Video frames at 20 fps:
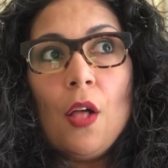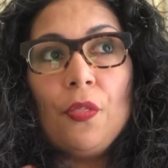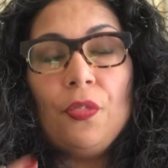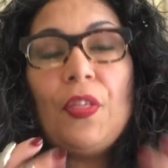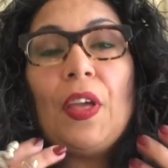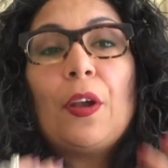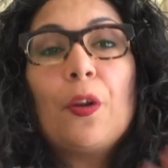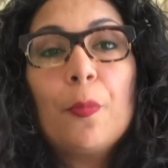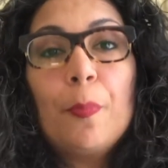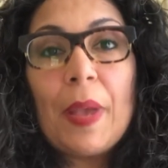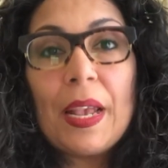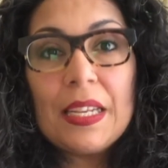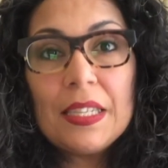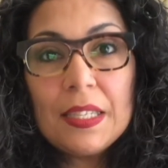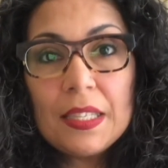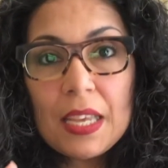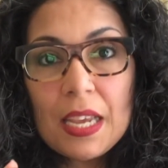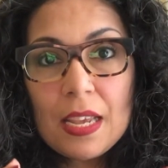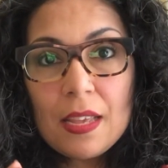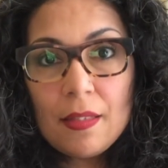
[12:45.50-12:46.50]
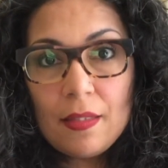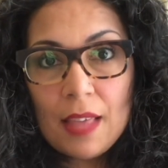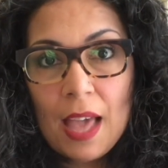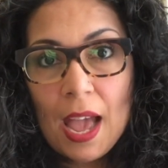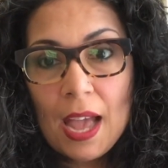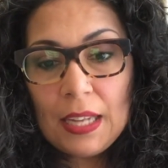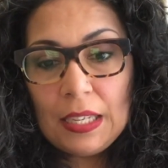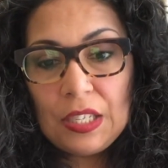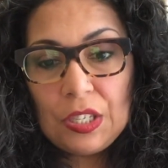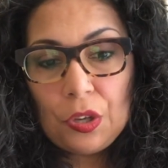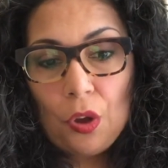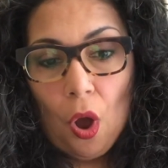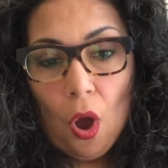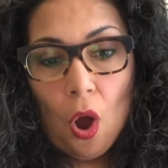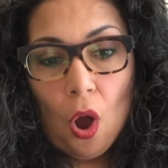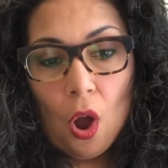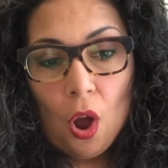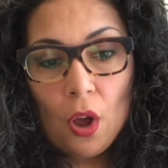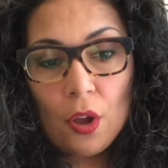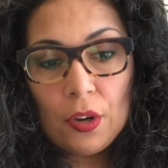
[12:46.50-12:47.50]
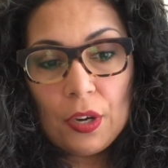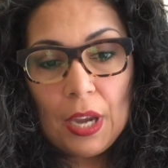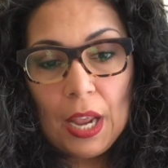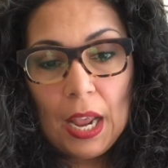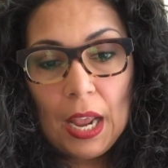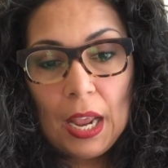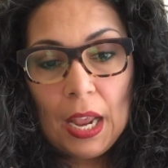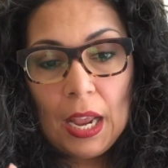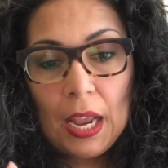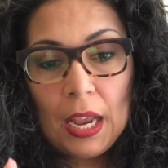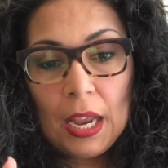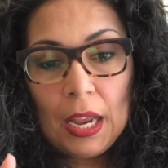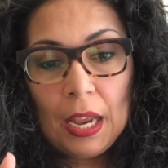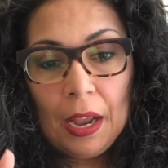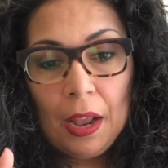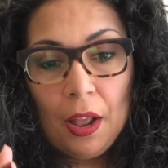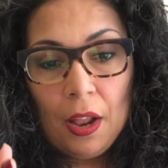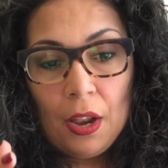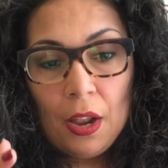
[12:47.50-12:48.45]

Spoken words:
they are basing that on a